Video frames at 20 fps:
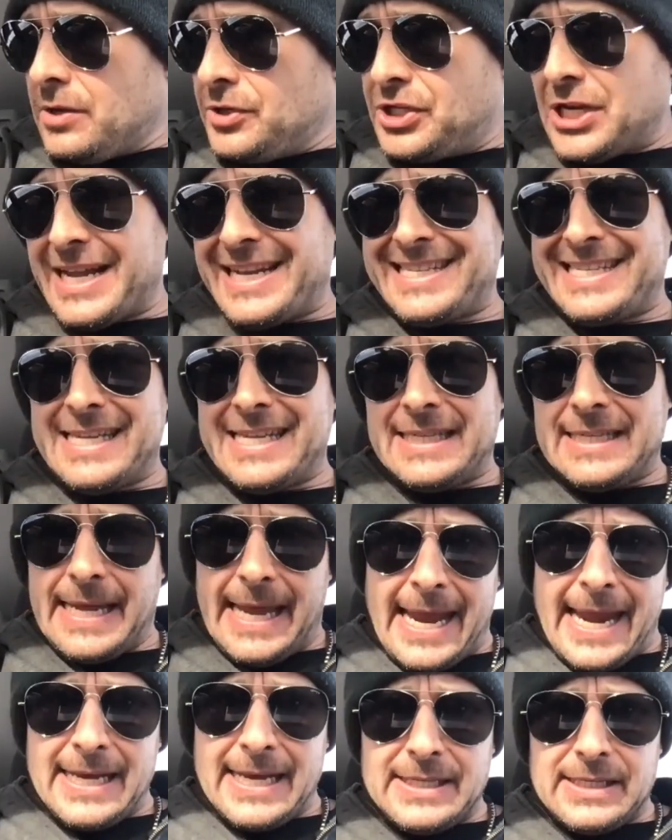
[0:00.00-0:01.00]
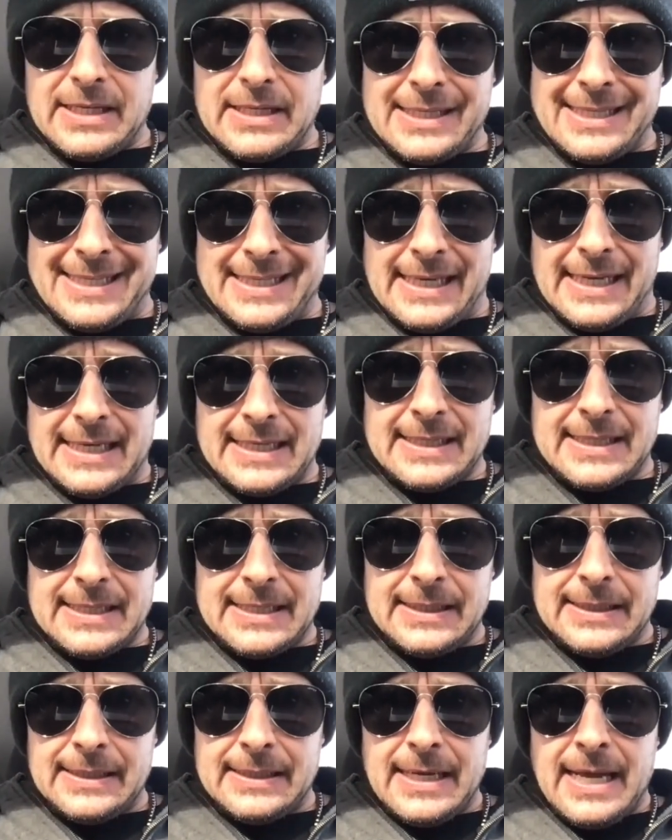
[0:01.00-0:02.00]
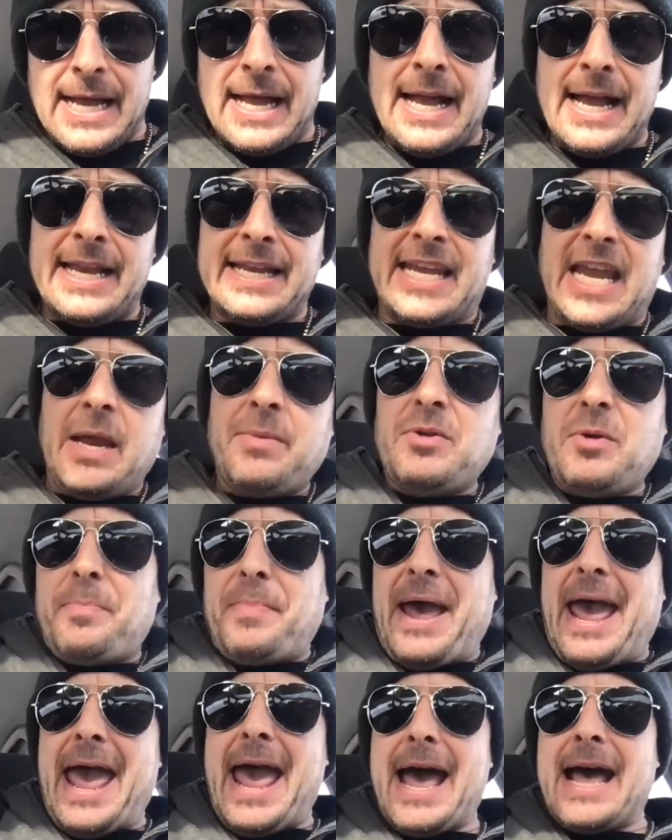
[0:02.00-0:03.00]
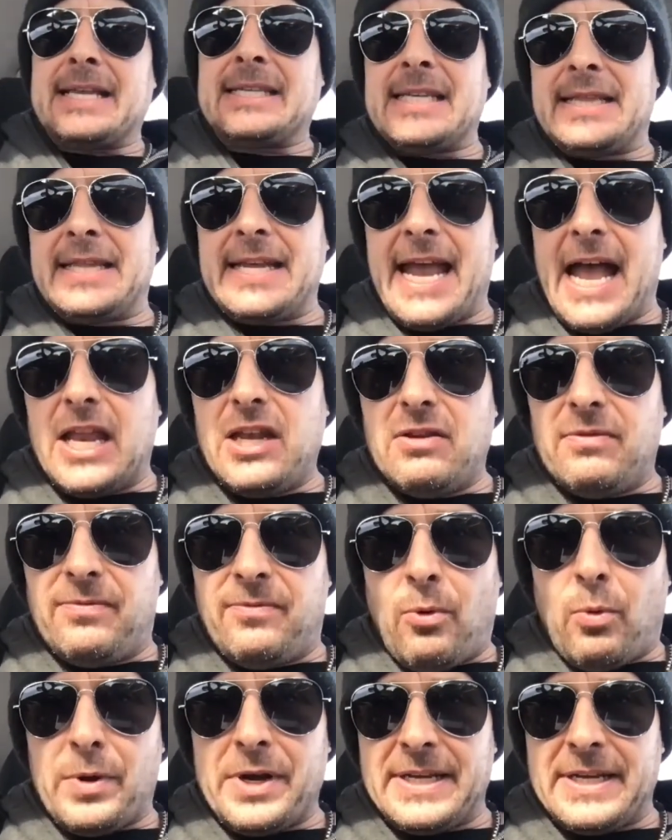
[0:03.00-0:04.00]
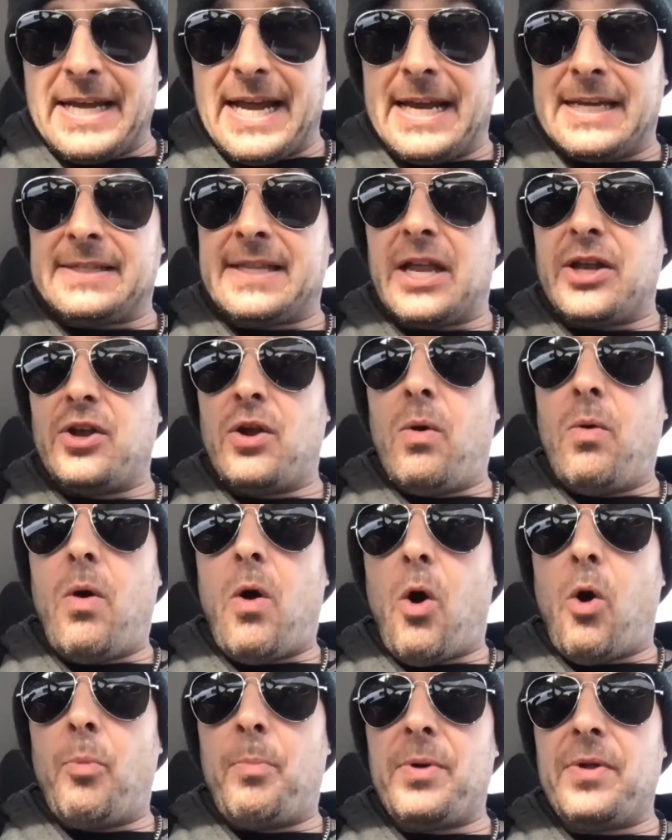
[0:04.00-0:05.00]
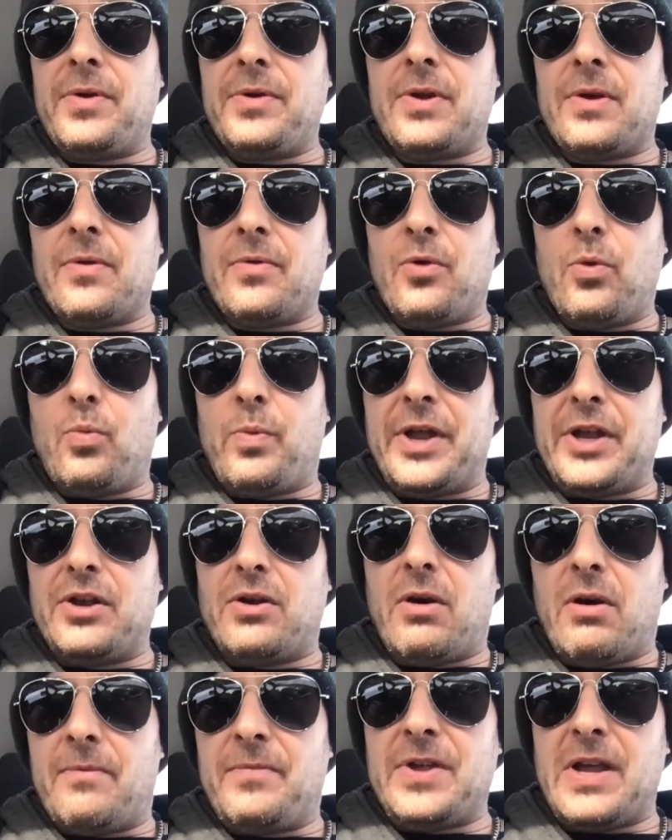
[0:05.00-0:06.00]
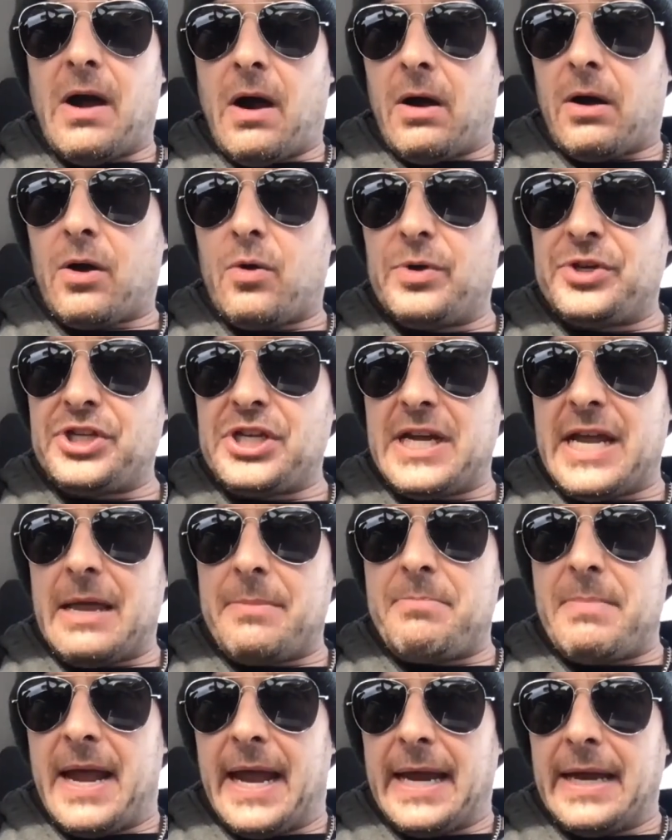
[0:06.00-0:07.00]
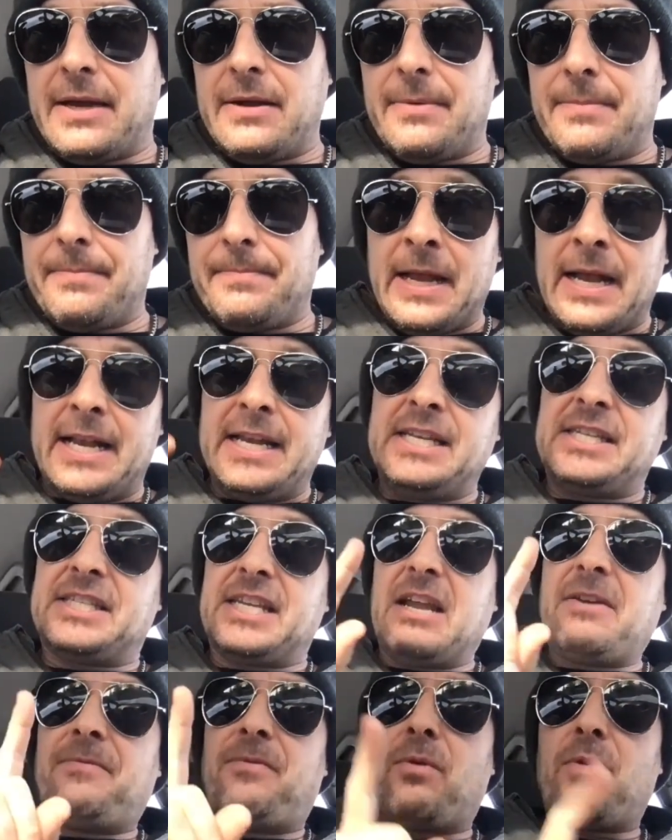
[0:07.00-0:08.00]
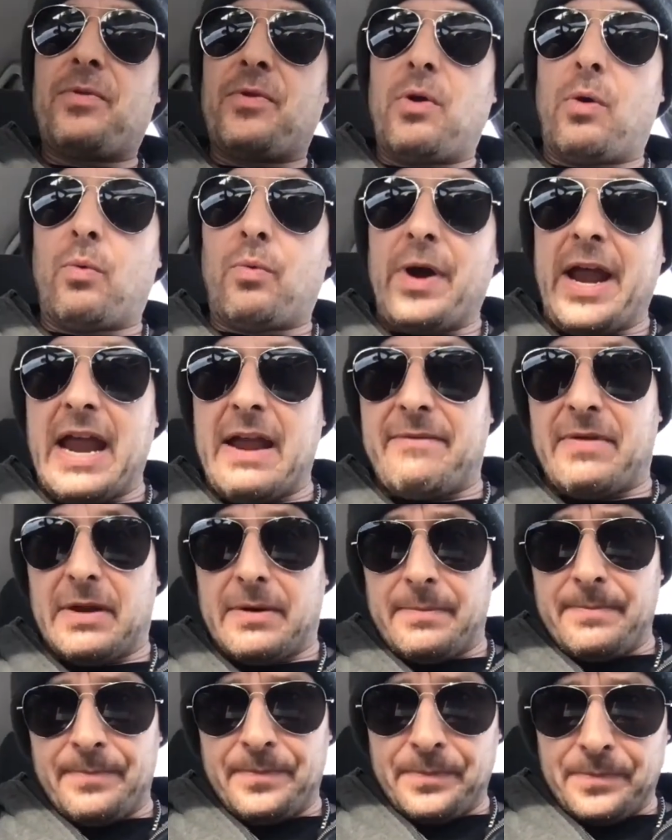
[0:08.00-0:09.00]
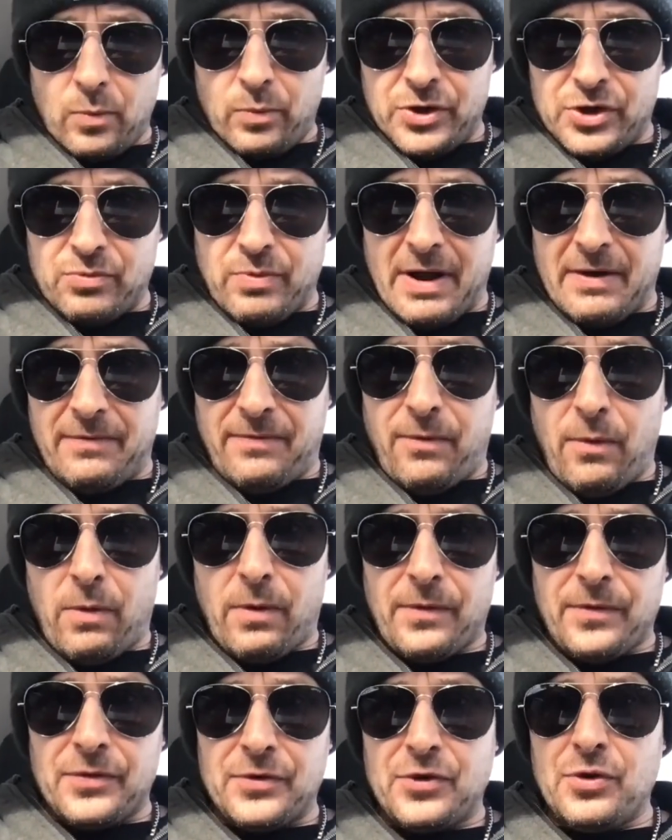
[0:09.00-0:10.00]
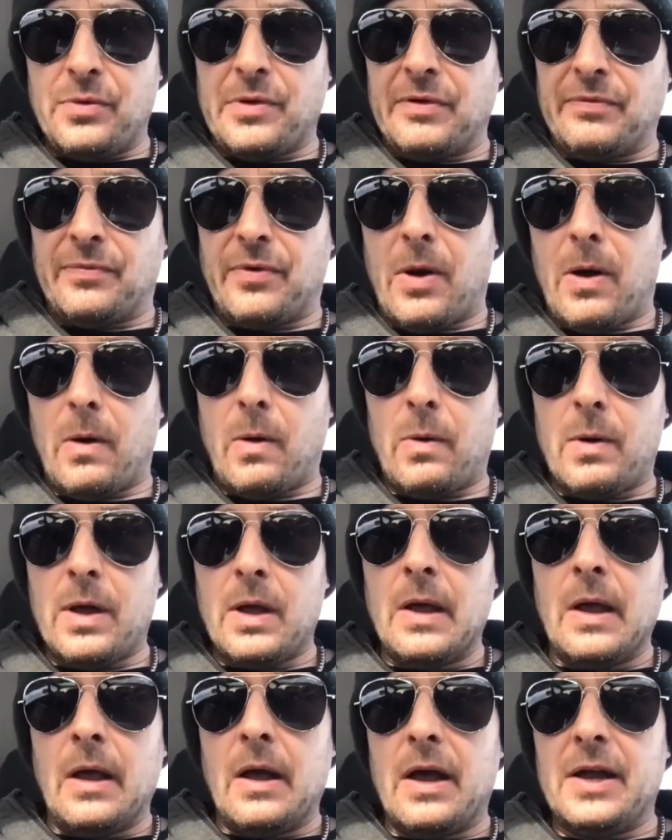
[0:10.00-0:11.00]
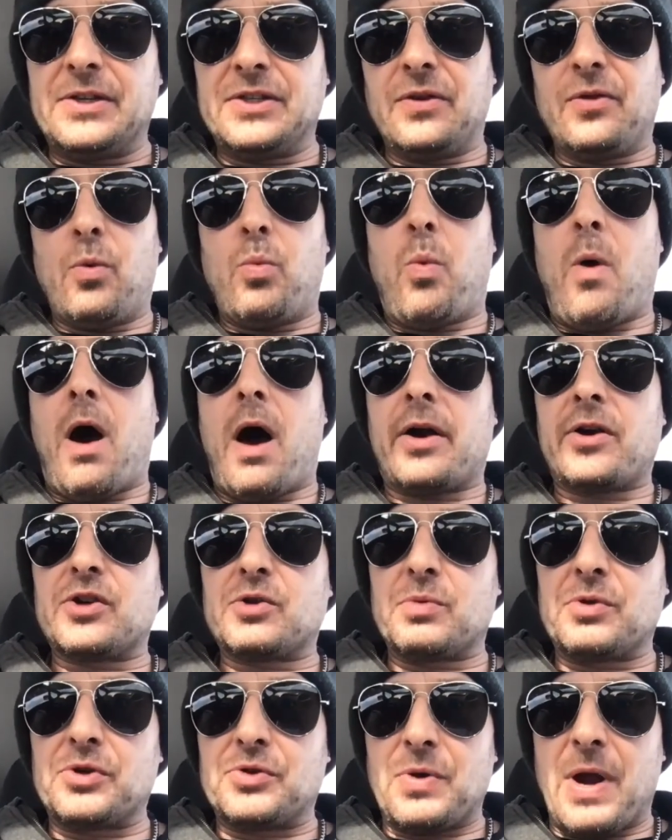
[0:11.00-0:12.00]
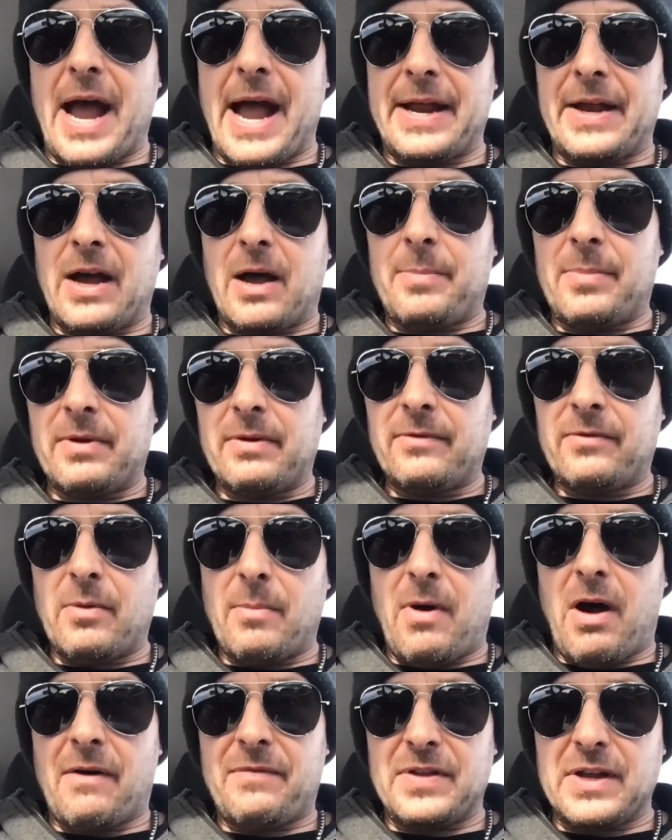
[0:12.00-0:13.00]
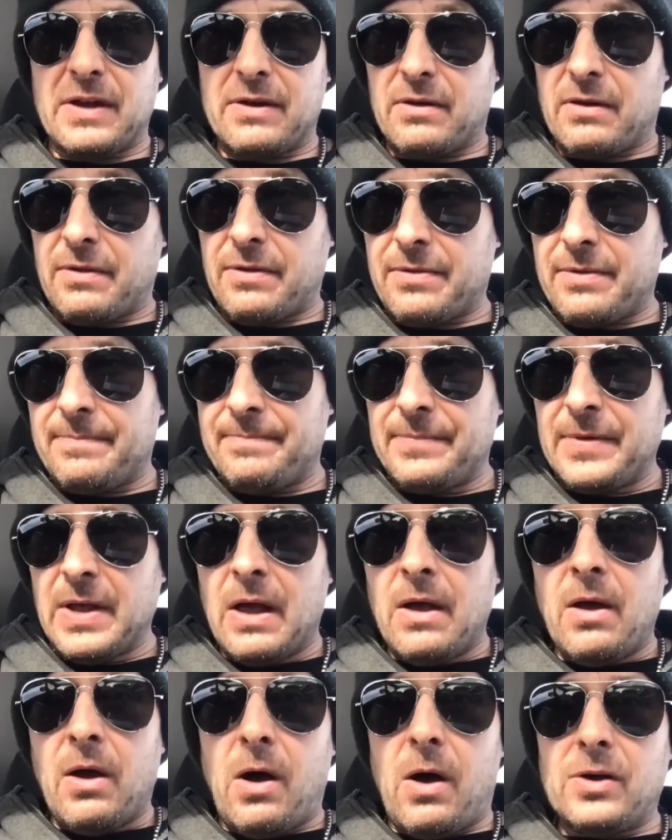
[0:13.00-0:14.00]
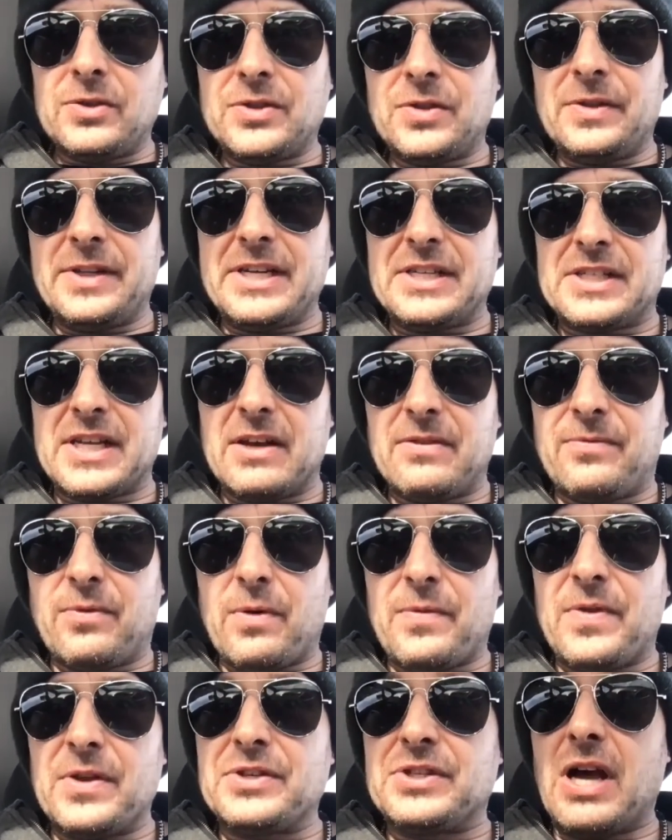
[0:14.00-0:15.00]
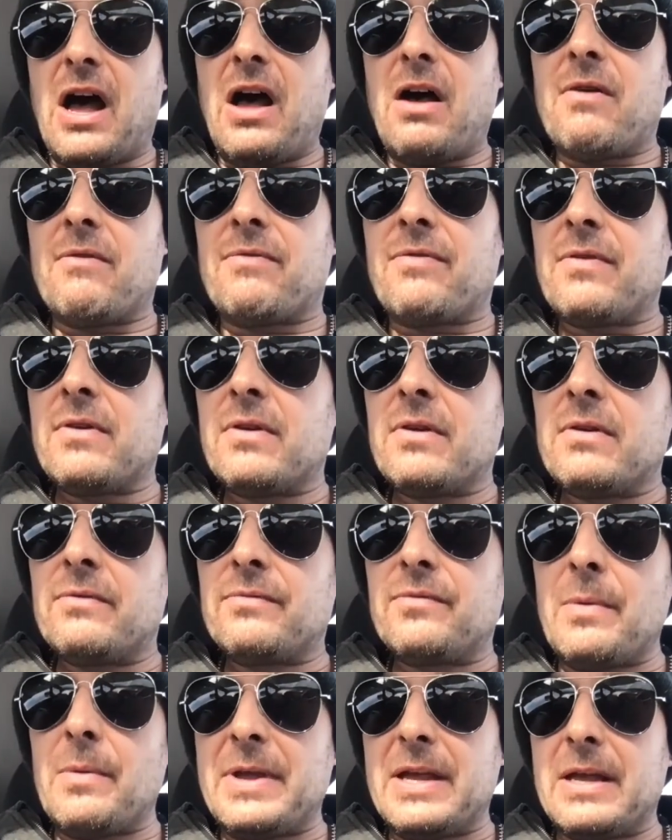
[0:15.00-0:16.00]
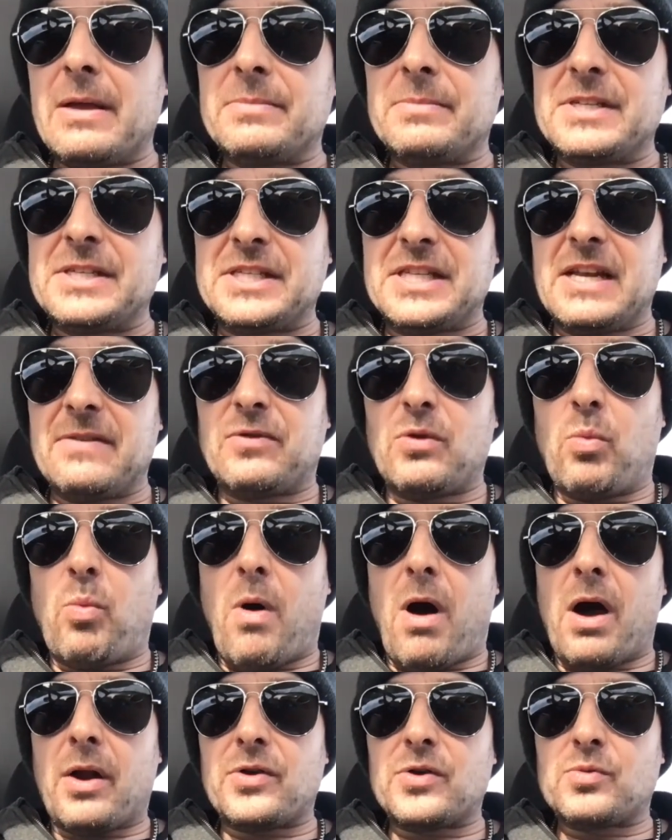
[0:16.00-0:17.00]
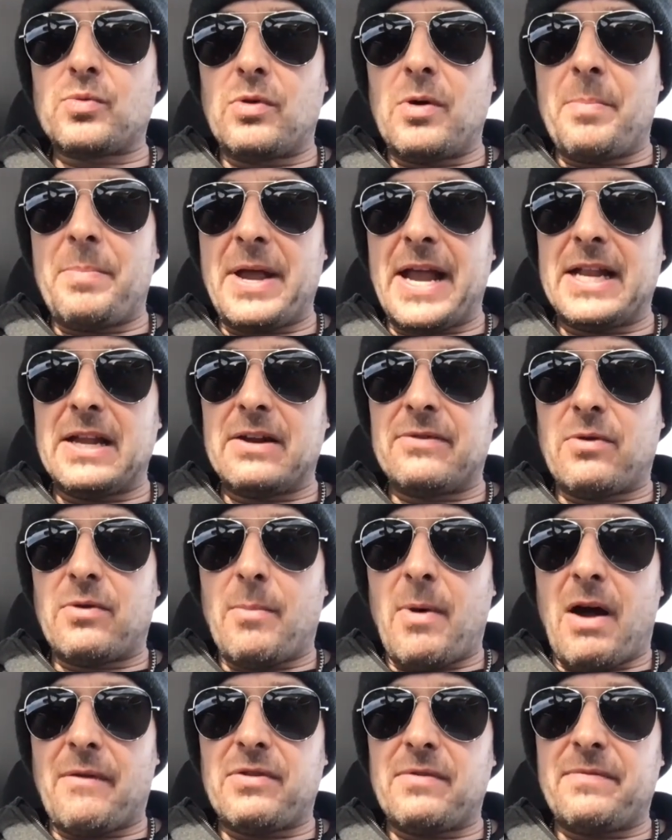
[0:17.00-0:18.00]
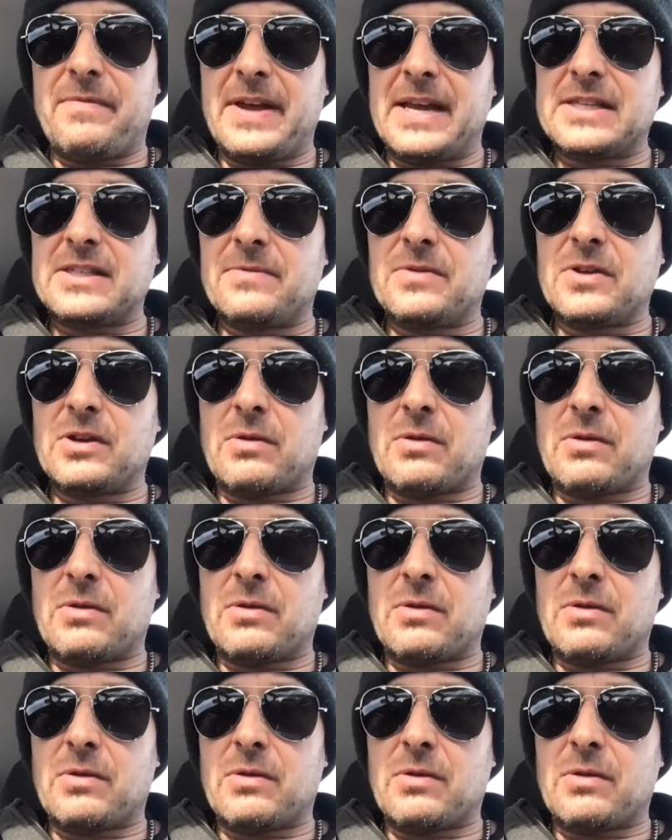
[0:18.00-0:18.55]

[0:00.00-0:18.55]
Genesis 8:6. And it came to pass at the end of 40 days that Noah opened the window of the ark which he had made, and he sent forth a raven, which went forth to and fro until the waters were dried up from off the earth. Also he sent forth a dove from him to see if the waters were abated from off the face of the